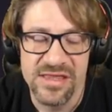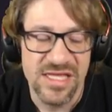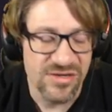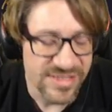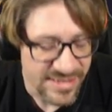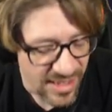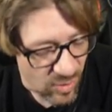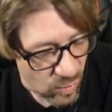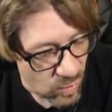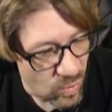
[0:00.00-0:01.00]
There is not
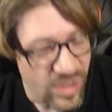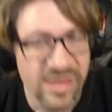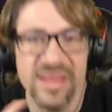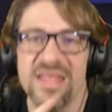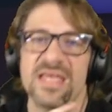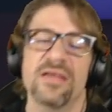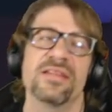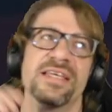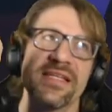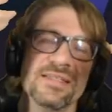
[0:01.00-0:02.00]
one thing. Uh,
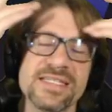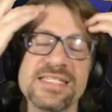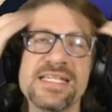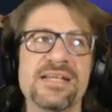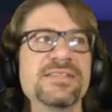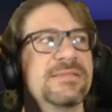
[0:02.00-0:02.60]
like, here's.